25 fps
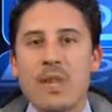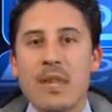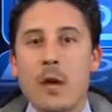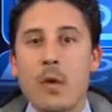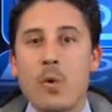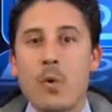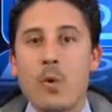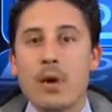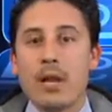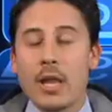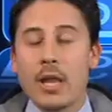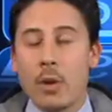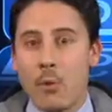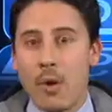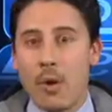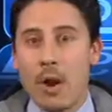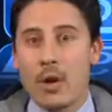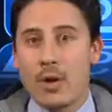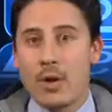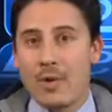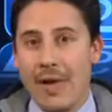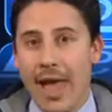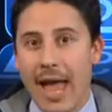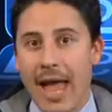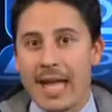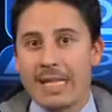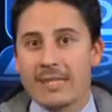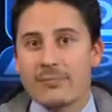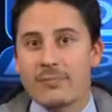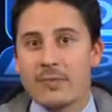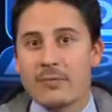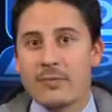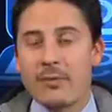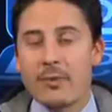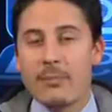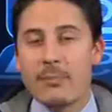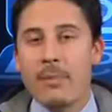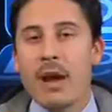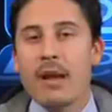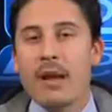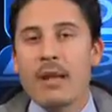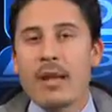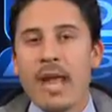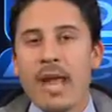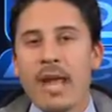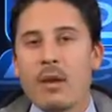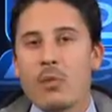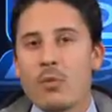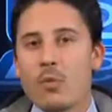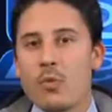they wanted to ask me for
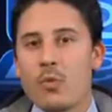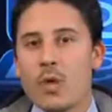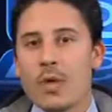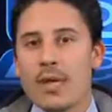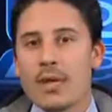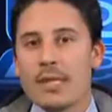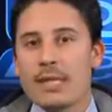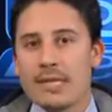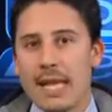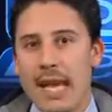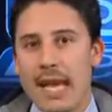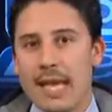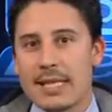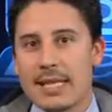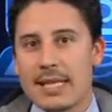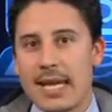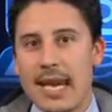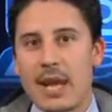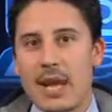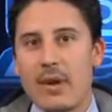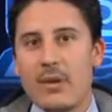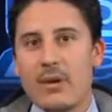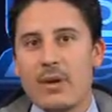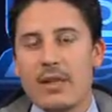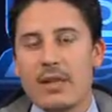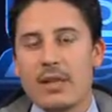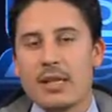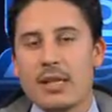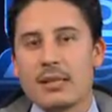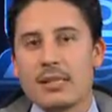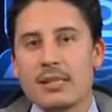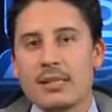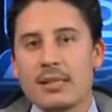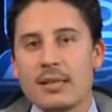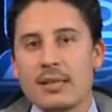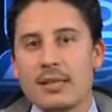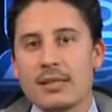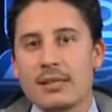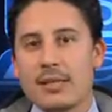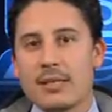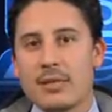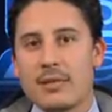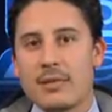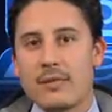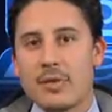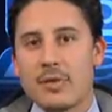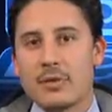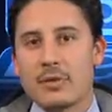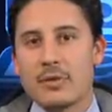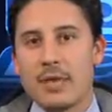money, and we sat down, and this
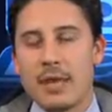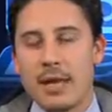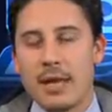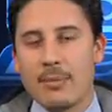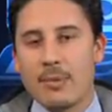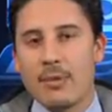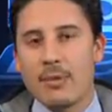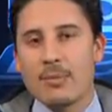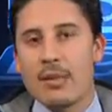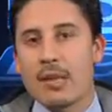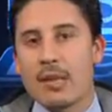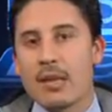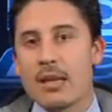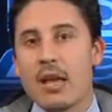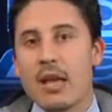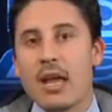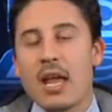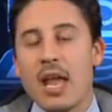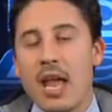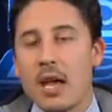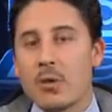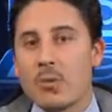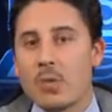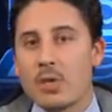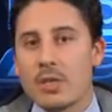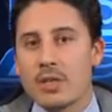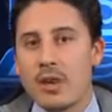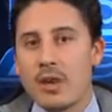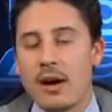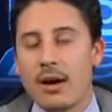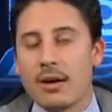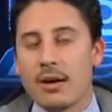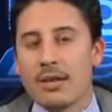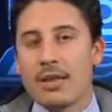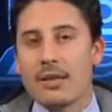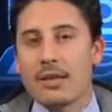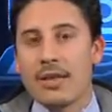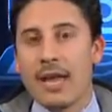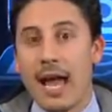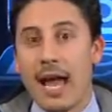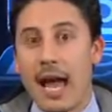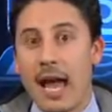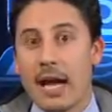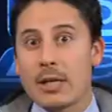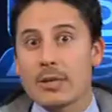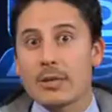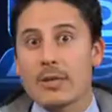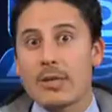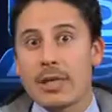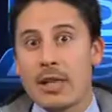individual came to me, and we talked, and they
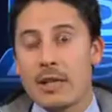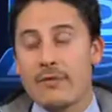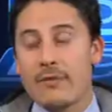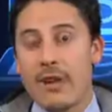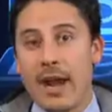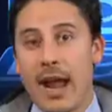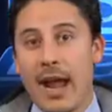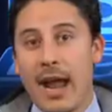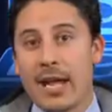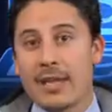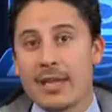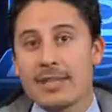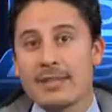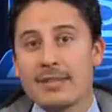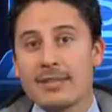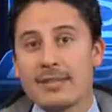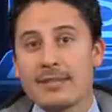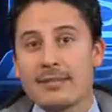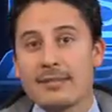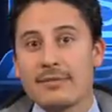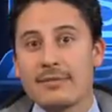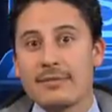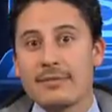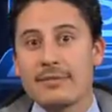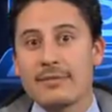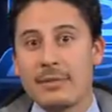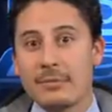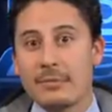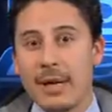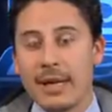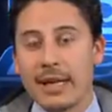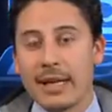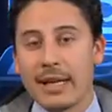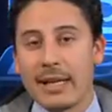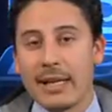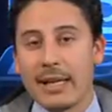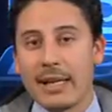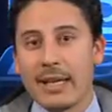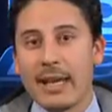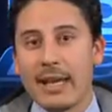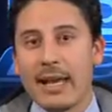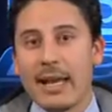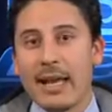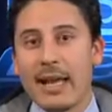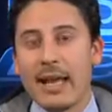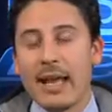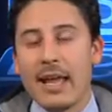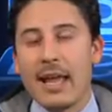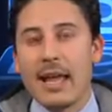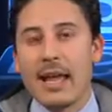actually never asked for money.
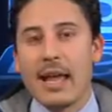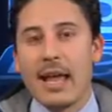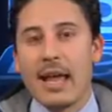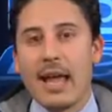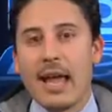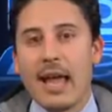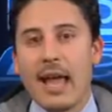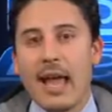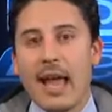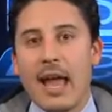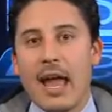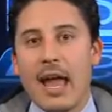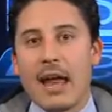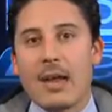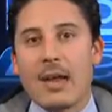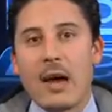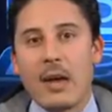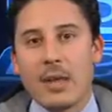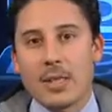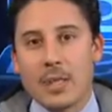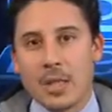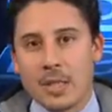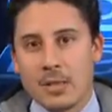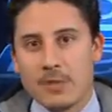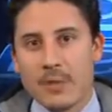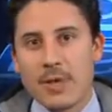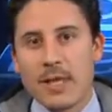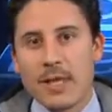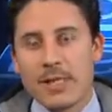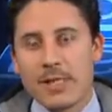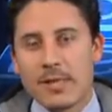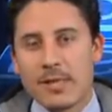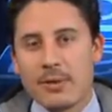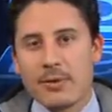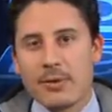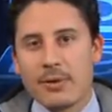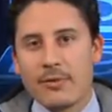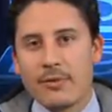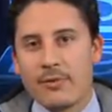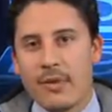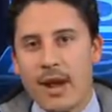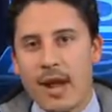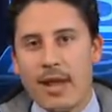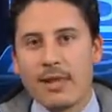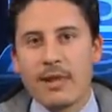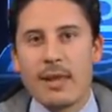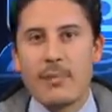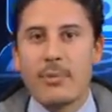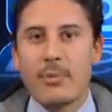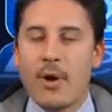And just because they were a
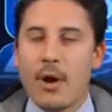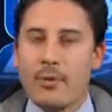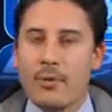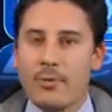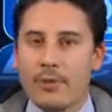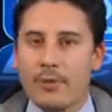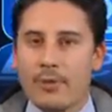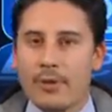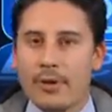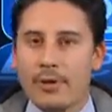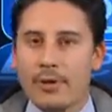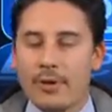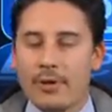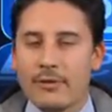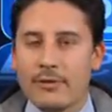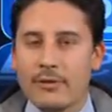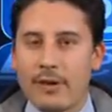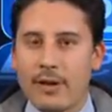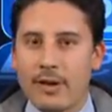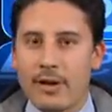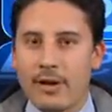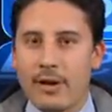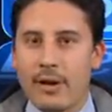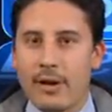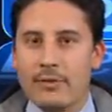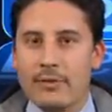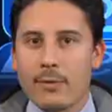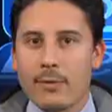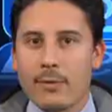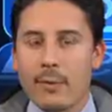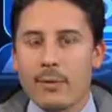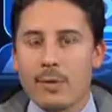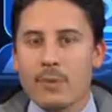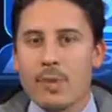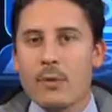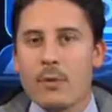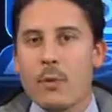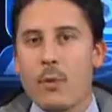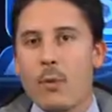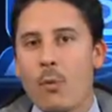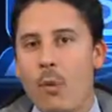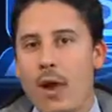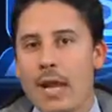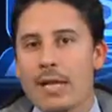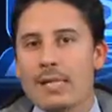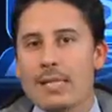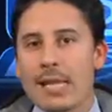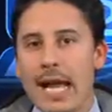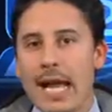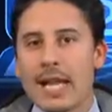friend, they probably felt uncomfortable. I was like, well,
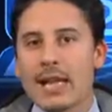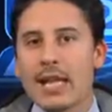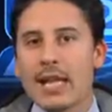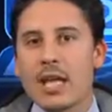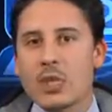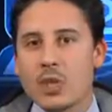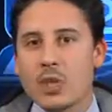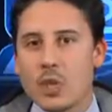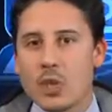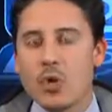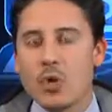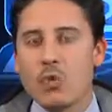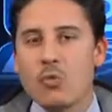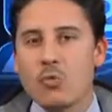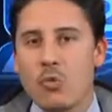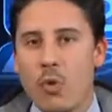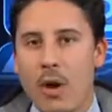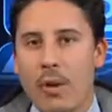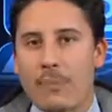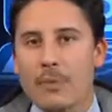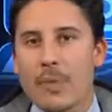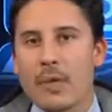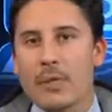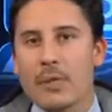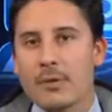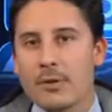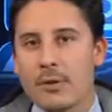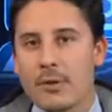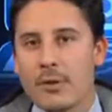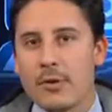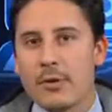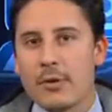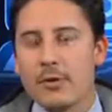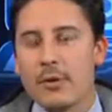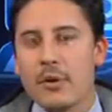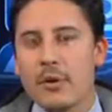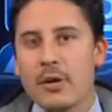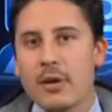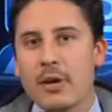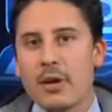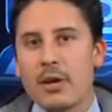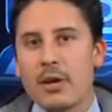what exactly do you want me to do?